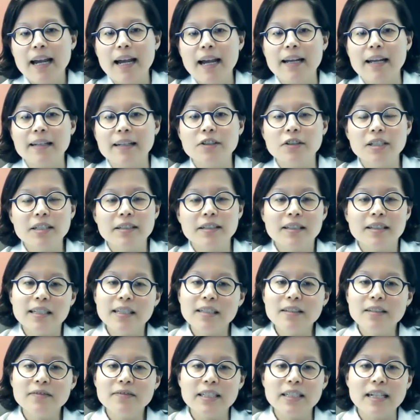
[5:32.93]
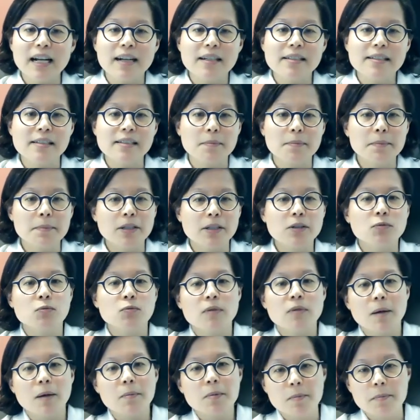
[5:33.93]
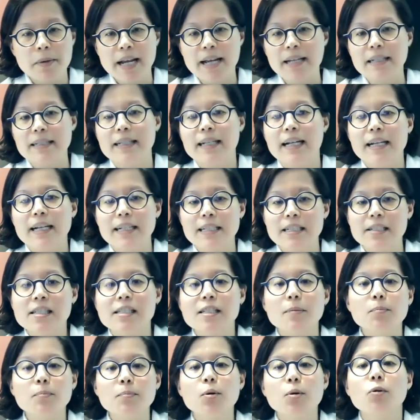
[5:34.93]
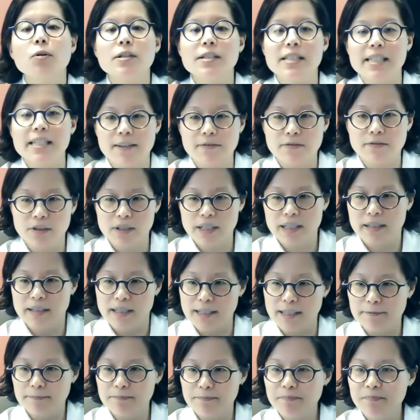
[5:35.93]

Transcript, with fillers: And you can think of it as a big rubber band. It kind of supports everything.